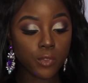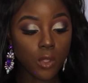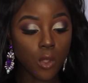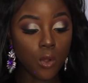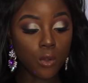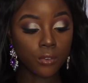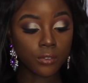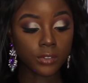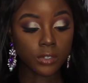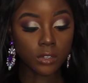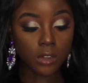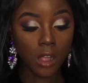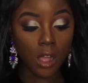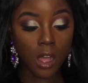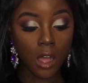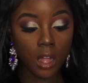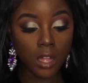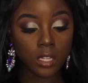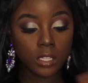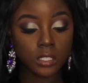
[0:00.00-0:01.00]

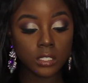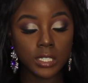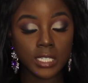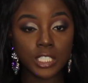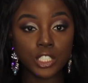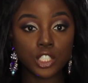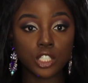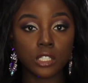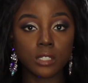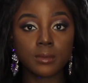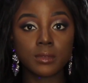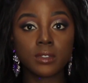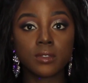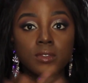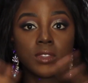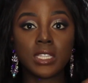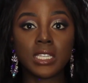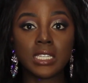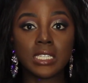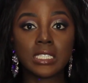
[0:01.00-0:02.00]
Overall, in terms
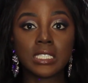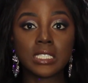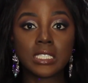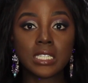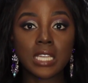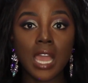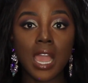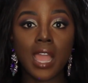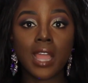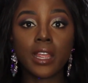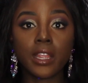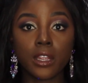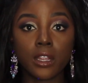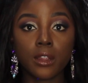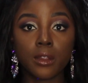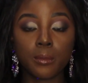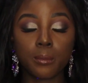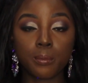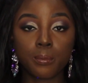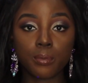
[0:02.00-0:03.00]
of the
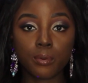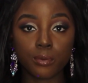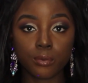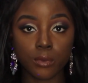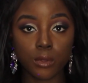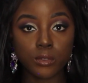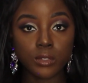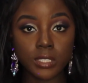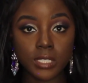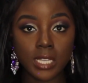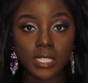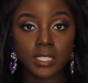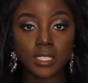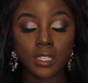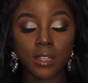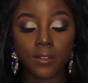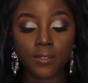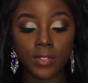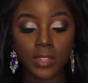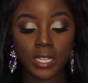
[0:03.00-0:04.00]
entire
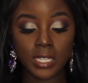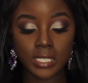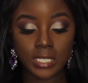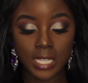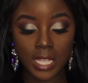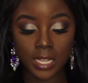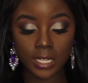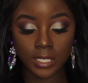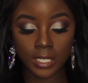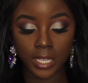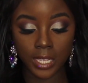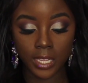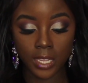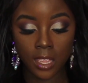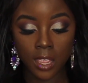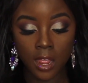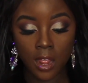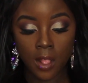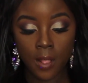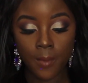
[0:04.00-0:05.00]
process of this, and like
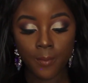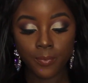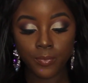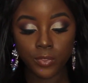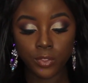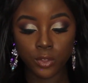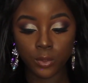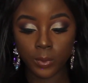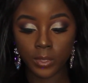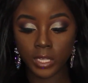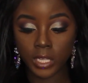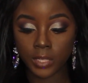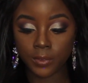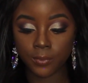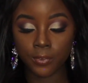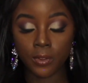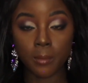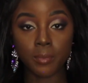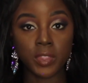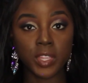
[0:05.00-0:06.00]
doing
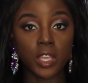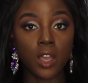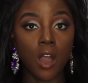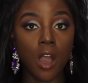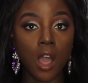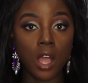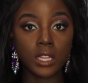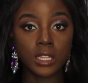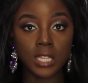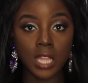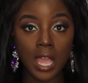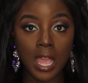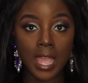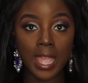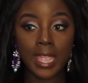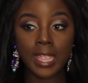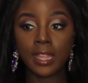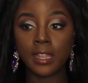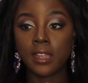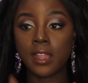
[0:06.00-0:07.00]
from the
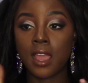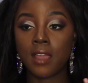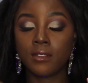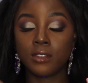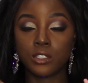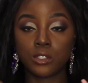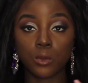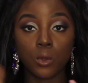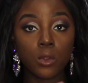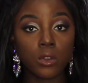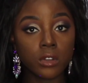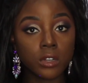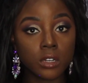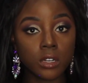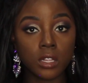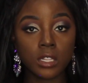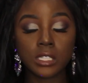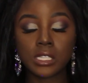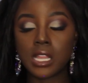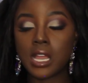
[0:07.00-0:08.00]
online, having to order
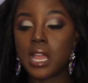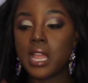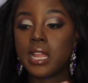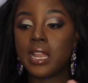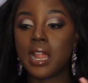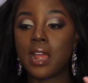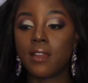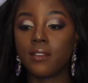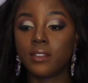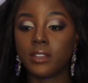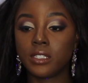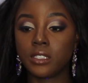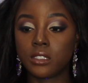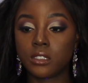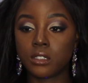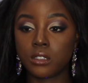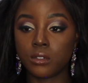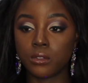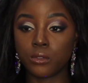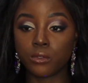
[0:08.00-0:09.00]
it online, having
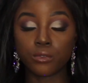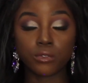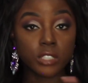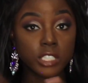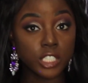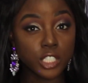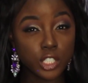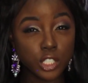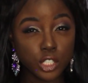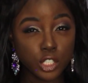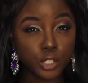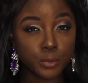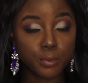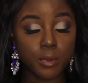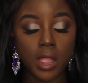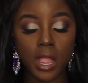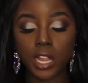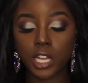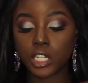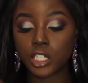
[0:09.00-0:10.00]
to research
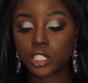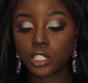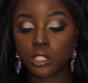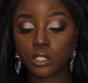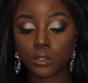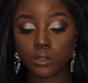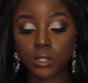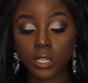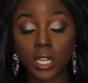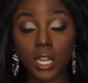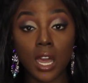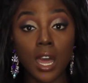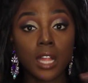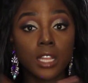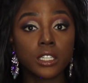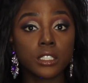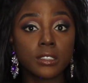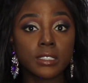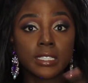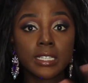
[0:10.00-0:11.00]
prior to the
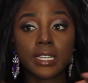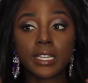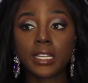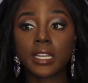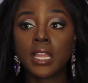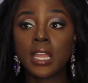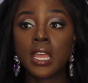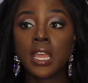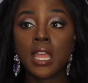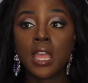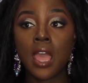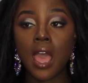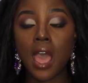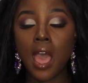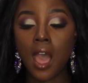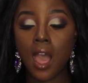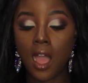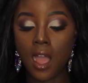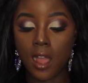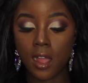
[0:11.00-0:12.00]
coloring,
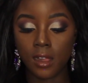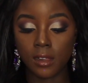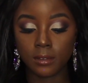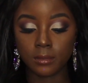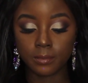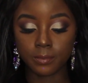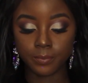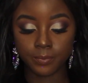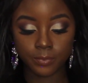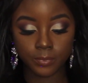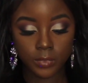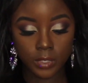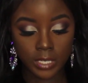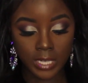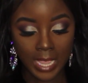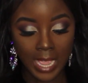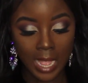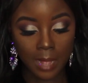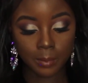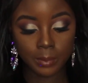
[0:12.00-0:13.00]

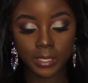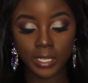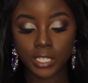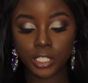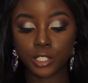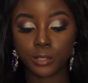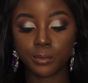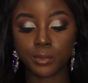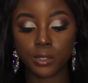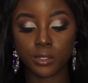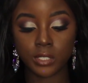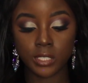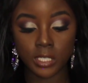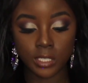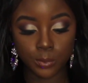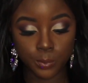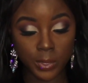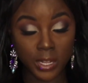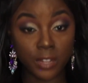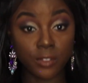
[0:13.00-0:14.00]
the application
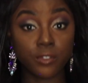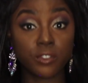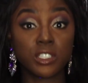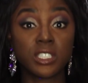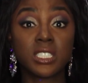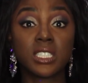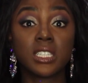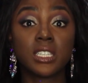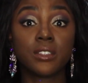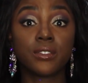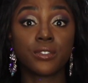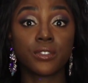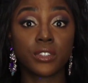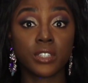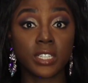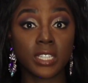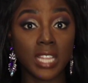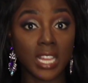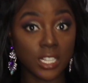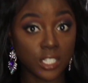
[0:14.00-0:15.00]
process, waiting for
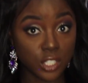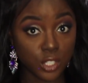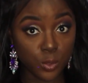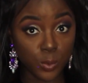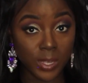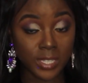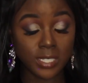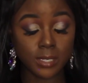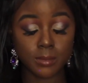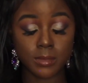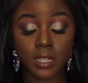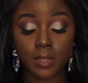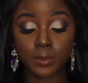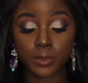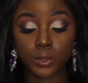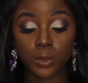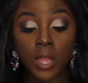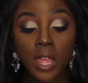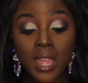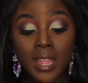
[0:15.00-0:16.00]
delivery, that took quite some time
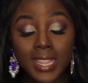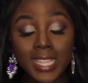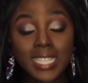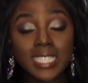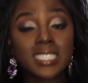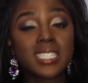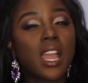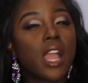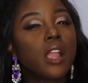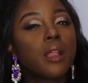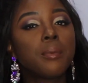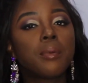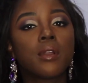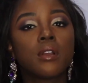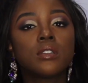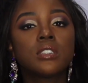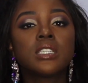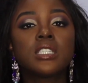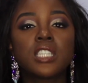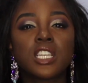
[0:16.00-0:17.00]
too. The entire
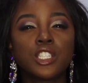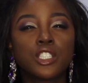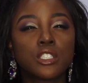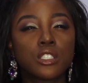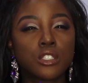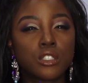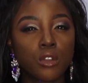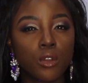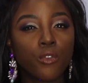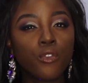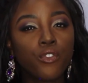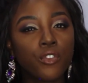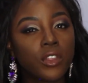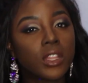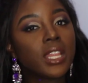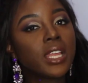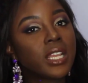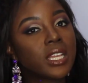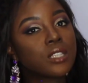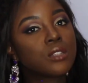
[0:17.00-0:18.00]
process, I just don't
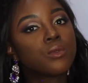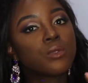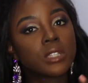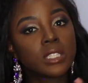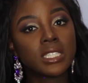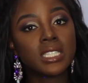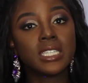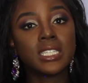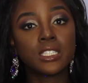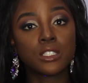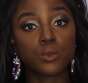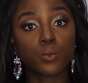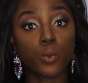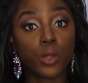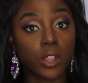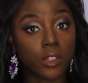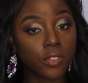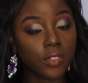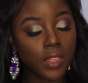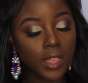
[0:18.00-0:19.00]
feel like it really is
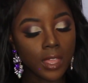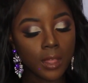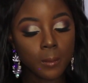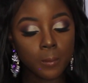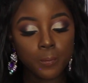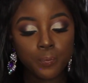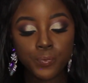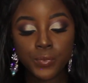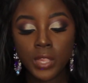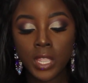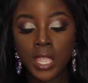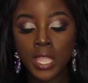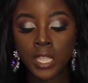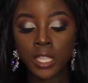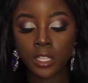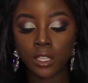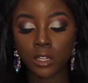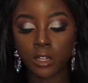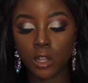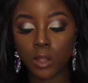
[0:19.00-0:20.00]
worth it.
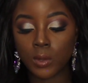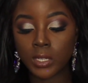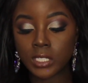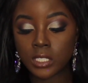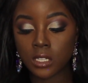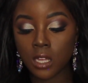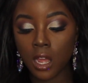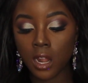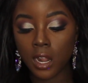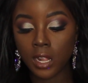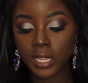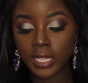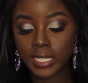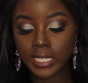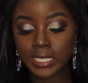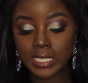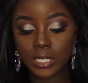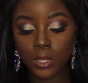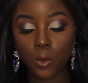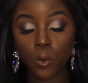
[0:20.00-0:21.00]
You know, it's not
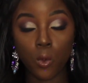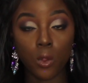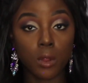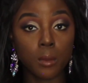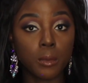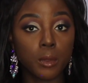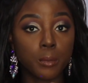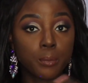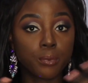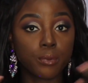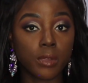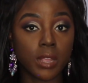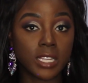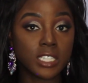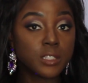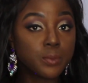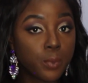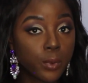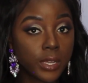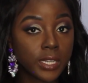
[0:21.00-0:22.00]
like it's a horrible
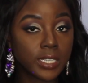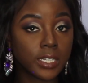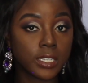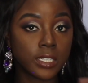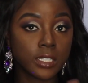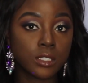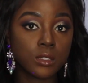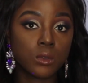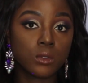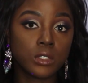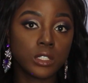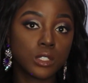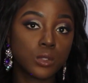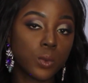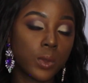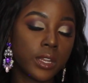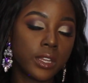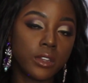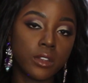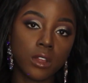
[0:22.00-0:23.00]
price point. It is only
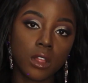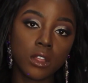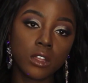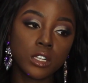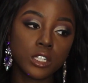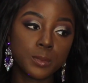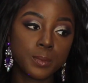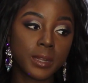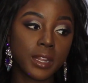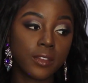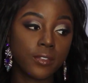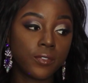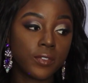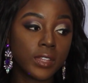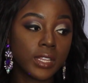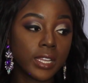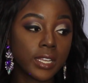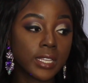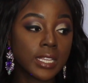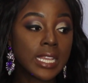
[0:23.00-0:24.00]
$20, but I
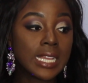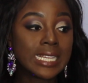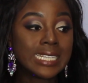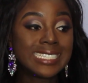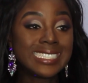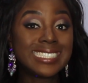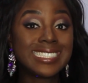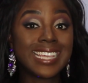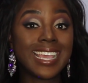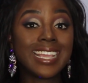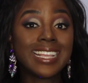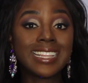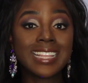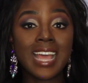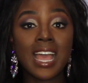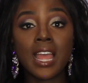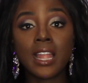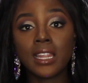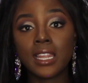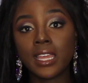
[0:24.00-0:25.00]
feel like saying
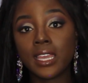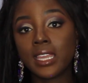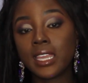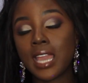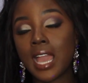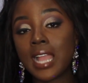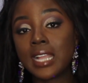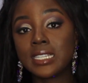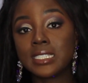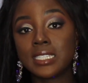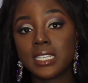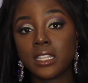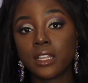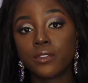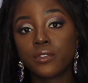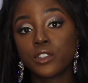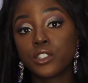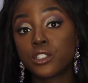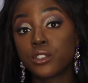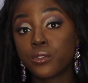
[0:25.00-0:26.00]
that, like, yeah, I can say
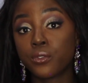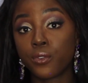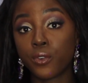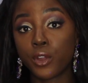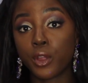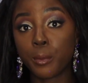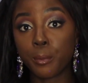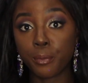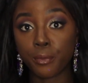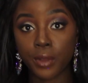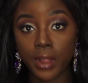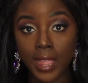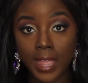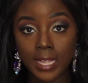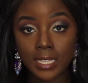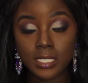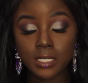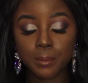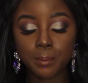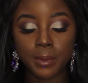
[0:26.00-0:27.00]
that for a Sephora
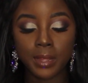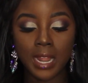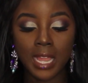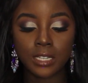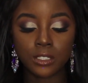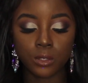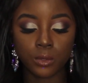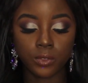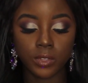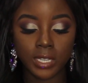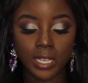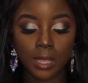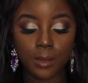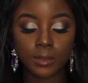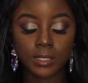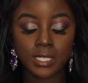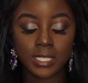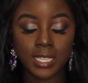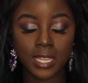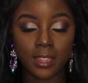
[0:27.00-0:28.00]
brand, but I don't think I
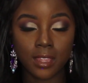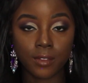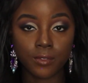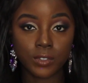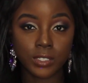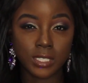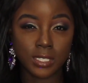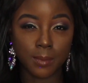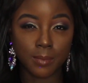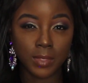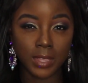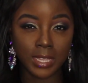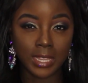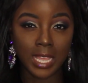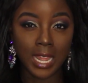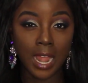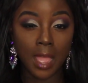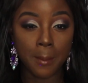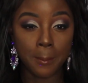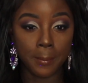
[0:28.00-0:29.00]
would say that for something
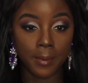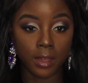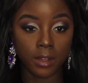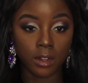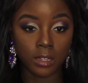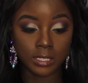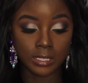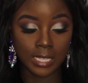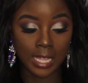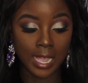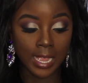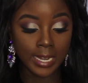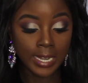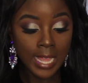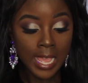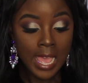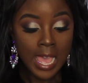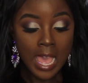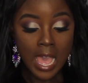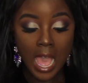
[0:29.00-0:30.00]
that I bought
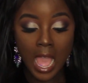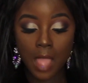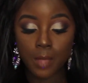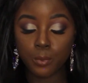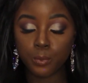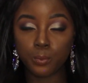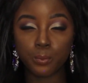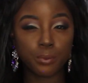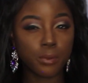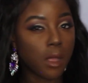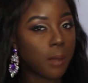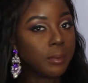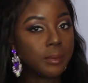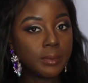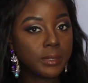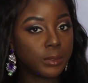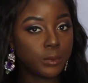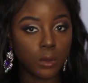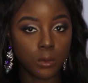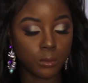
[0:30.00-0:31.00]
online. I
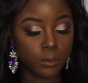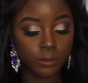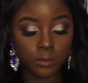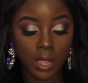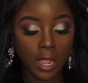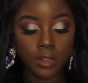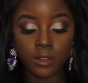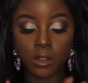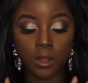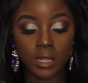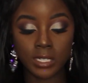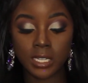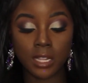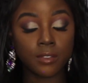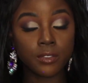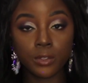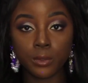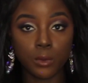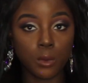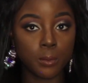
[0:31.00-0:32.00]
probably won't, I
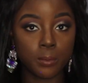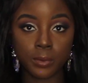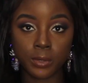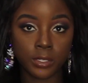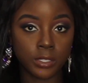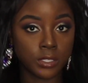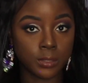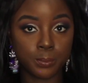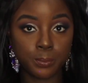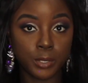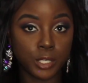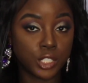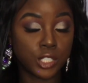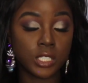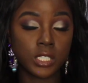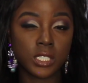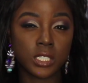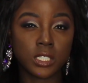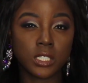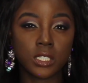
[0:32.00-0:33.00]
definitely won't
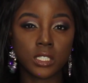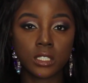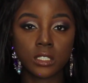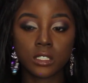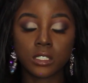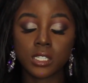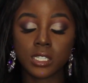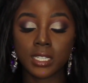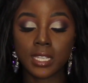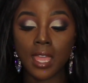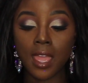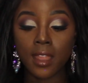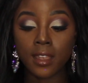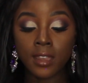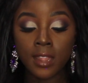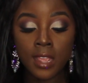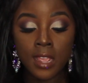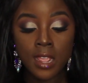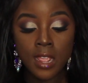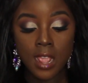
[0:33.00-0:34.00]
purchase these concealers
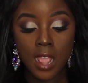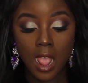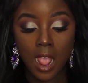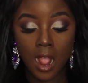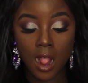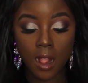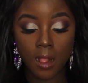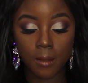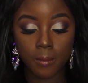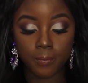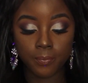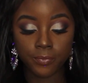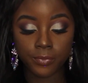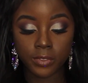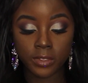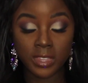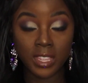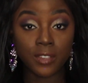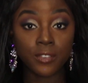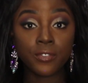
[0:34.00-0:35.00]
again.
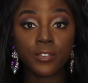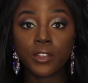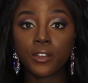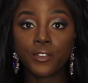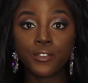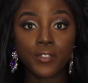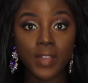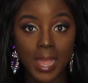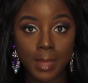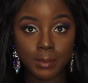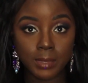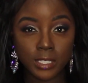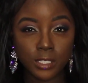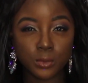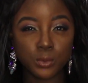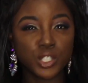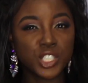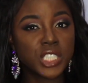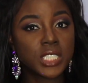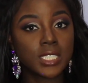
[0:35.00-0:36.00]
They feel
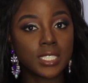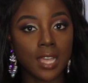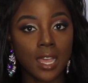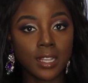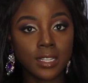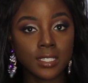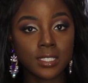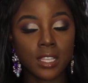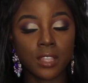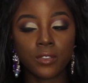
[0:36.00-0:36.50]
fabulous, which sucks.